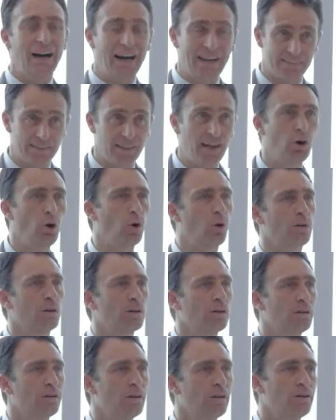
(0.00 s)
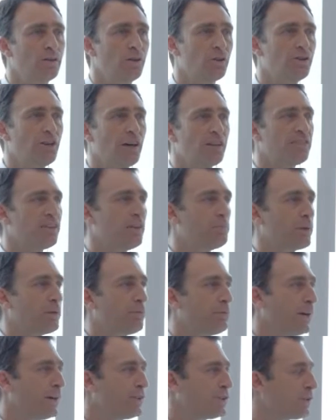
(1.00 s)
as a whole, not just the
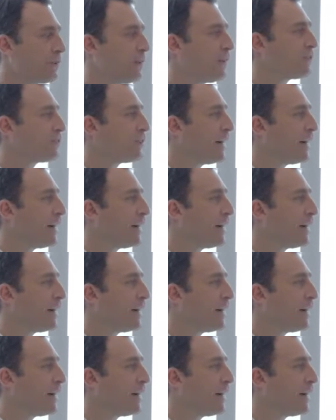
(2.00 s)
professional